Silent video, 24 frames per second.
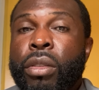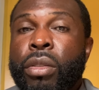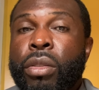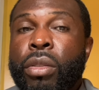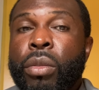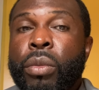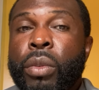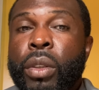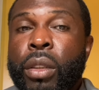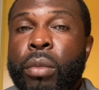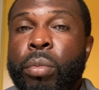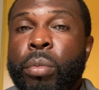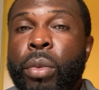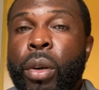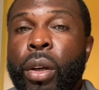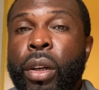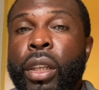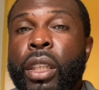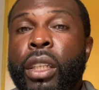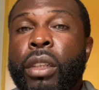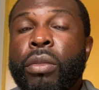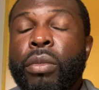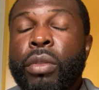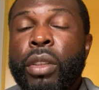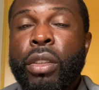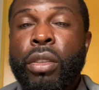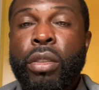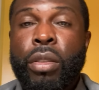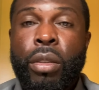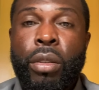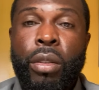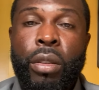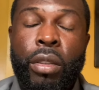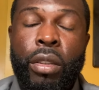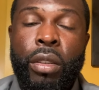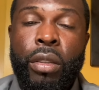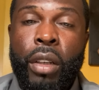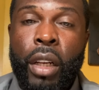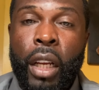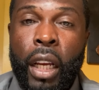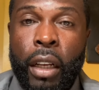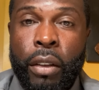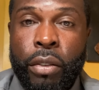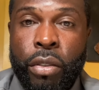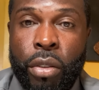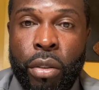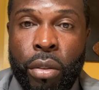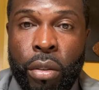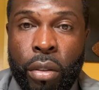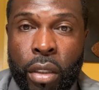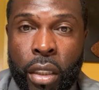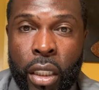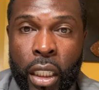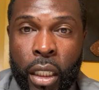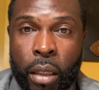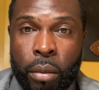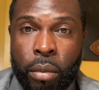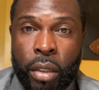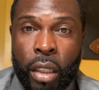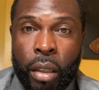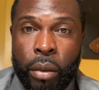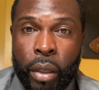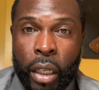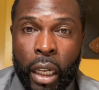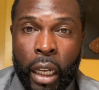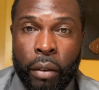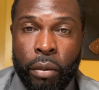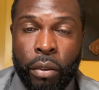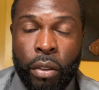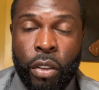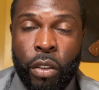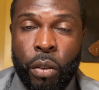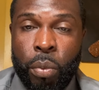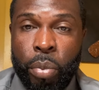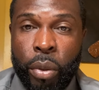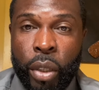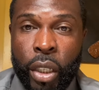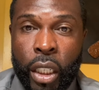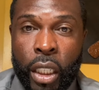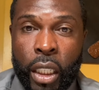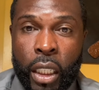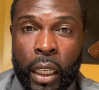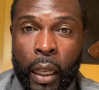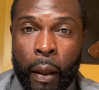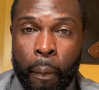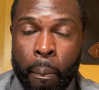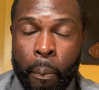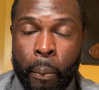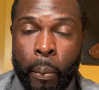So with marketing research, you would have certain teams that would have to explain